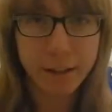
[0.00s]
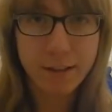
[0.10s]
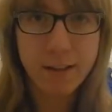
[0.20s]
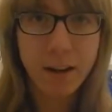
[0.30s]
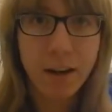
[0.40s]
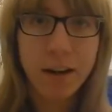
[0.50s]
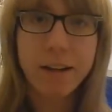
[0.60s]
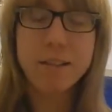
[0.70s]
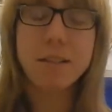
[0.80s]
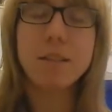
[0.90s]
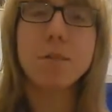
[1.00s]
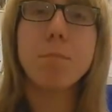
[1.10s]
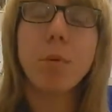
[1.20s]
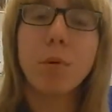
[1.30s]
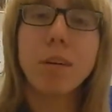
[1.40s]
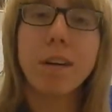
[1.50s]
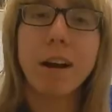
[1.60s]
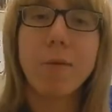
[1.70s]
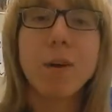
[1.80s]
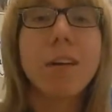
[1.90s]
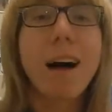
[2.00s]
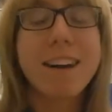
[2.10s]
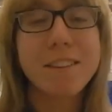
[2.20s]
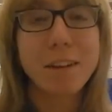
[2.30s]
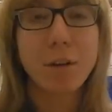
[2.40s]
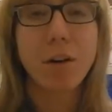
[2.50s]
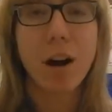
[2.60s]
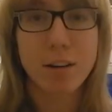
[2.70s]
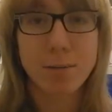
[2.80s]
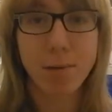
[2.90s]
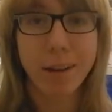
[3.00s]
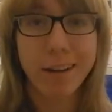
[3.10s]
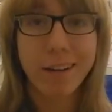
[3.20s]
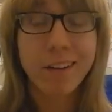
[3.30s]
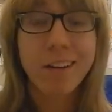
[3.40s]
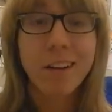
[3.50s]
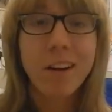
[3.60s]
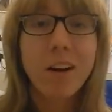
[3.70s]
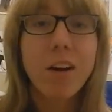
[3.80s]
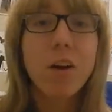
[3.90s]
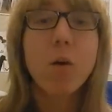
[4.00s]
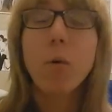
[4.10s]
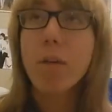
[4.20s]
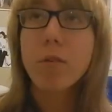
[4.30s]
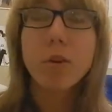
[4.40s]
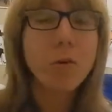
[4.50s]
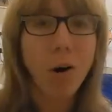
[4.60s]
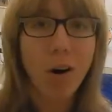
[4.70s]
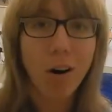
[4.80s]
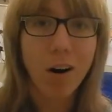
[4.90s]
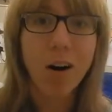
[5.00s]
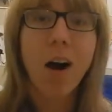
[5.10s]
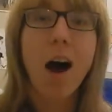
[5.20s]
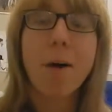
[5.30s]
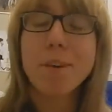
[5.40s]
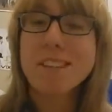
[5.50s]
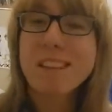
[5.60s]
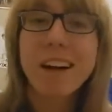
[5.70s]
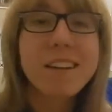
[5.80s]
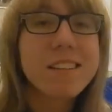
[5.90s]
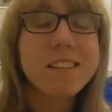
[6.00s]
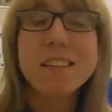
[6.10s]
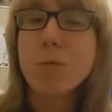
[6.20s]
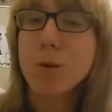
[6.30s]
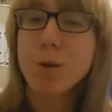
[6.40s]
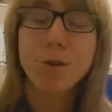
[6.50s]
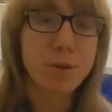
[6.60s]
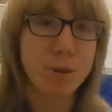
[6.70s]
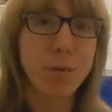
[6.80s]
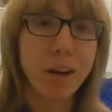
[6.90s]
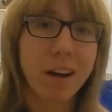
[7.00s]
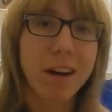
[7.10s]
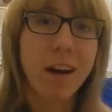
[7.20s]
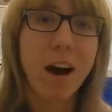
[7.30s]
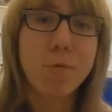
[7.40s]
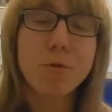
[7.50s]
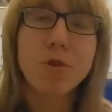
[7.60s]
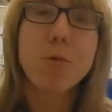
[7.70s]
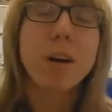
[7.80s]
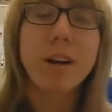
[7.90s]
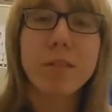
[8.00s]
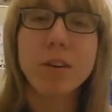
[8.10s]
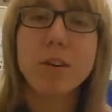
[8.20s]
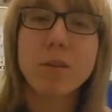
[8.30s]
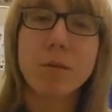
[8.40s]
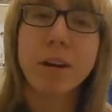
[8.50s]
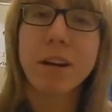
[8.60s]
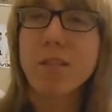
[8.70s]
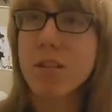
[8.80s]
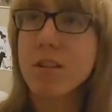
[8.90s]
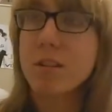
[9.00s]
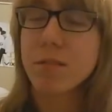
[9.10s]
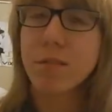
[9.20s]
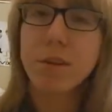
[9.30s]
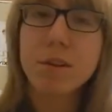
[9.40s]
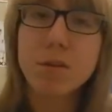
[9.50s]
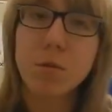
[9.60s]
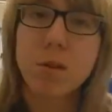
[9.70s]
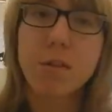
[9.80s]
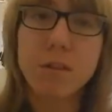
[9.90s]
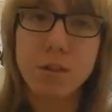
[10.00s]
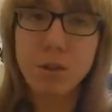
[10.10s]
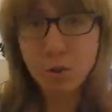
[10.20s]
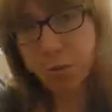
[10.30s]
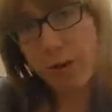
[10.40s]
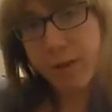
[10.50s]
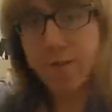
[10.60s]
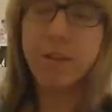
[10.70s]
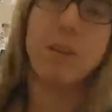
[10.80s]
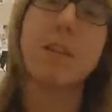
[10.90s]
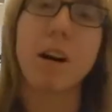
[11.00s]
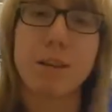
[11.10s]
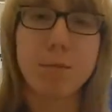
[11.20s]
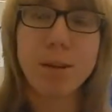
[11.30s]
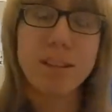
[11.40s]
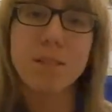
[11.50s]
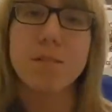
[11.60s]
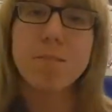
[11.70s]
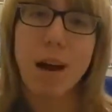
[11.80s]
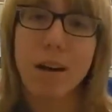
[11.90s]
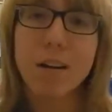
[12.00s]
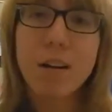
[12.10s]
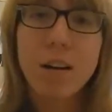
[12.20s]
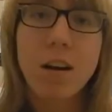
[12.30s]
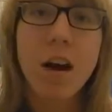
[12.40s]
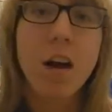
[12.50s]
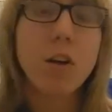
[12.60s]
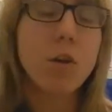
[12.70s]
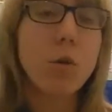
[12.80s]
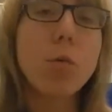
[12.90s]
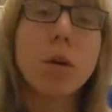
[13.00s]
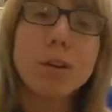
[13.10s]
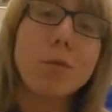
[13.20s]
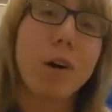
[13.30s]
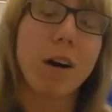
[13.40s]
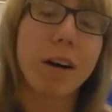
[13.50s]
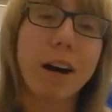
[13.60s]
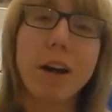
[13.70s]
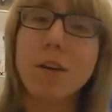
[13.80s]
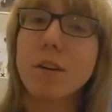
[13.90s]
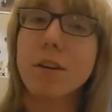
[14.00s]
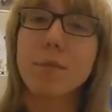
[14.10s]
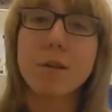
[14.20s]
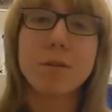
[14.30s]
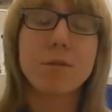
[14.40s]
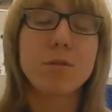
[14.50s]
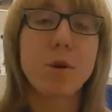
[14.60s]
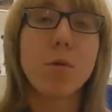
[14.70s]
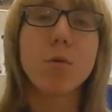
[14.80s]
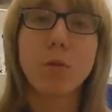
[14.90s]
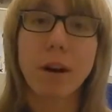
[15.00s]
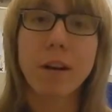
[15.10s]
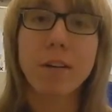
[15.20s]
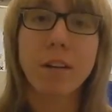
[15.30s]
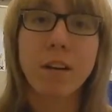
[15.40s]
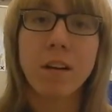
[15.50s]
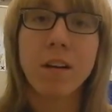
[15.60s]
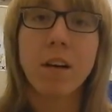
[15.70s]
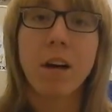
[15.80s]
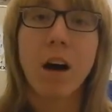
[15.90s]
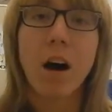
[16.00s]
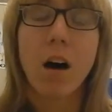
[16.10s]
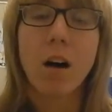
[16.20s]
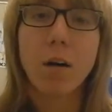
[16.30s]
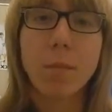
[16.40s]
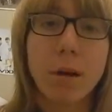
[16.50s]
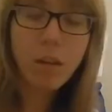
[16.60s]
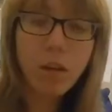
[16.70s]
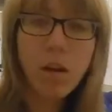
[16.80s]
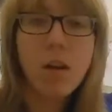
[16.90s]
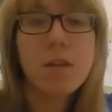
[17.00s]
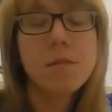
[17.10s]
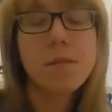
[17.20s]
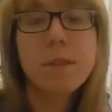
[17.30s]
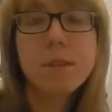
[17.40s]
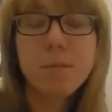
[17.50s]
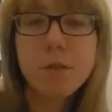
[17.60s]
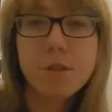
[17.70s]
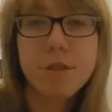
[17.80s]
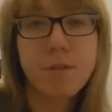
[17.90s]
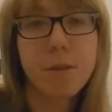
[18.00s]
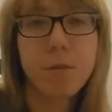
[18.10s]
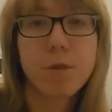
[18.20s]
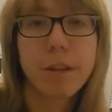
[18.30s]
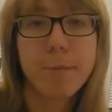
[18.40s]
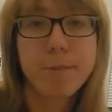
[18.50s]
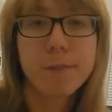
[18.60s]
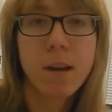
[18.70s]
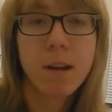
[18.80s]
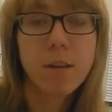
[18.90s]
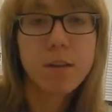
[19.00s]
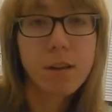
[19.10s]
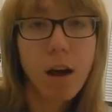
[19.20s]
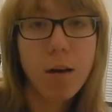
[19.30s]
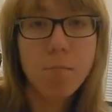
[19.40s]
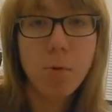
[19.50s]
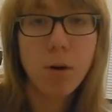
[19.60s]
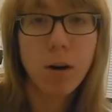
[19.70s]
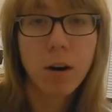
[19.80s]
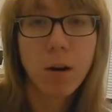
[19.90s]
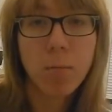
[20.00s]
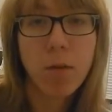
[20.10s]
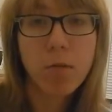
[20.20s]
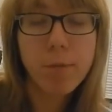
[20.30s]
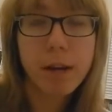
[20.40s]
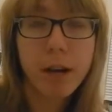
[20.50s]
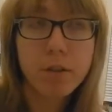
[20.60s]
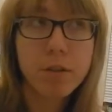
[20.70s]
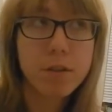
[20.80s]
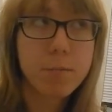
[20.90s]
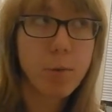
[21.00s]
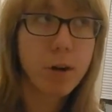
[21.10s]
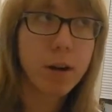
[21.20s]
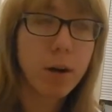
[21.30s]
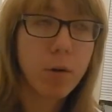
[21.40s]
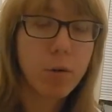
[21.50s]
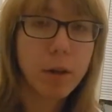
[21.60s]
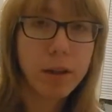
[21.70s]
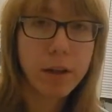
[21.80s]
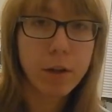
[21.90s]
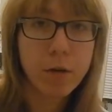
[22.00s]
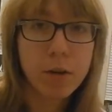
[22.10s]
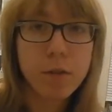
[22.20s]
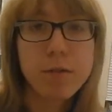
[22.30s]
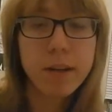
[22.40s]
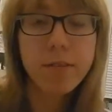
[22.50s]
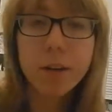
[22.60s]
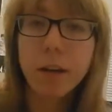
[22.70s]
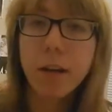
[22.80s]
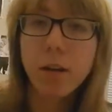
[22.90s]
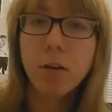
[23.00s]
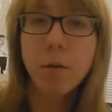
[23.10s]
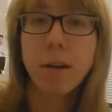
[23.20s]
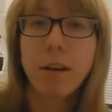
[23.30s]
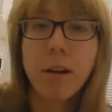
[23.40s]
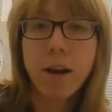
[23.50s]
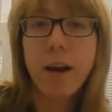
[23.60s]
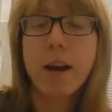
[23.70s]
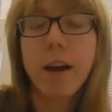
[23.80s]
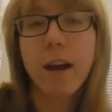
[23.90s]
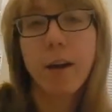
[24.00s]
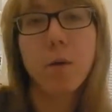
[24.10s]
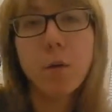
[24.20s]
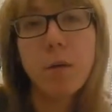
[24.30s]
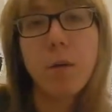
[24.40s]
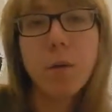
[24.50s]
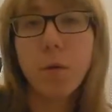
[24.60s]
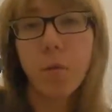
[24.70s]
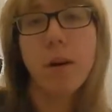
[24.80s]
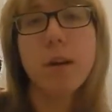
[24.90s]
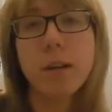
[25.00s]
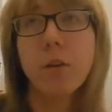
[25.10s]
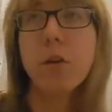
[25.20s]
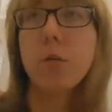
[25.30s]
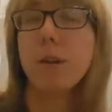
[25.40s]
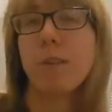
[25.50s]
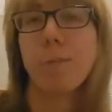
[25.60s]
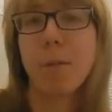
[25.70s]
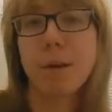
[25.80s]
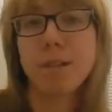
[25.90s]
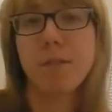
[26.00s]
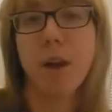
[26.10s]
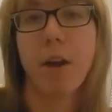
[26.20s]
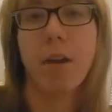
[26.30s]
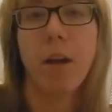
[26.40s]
The point is it's important, and we're glad that you're cosplaying. Whoever you are, I'm excited to see what you're doing. I'm sure whatever you're doing, either it's the first or if it's your 25th cosplay, it doesn't matter. You are gonna rock it, and you're gonna be so great. So these were just a few tips. There's a lot more. My roommate actually just pointed out one that you can use everyday clothing. Hey, who knew? What? Goodwill, my best friend.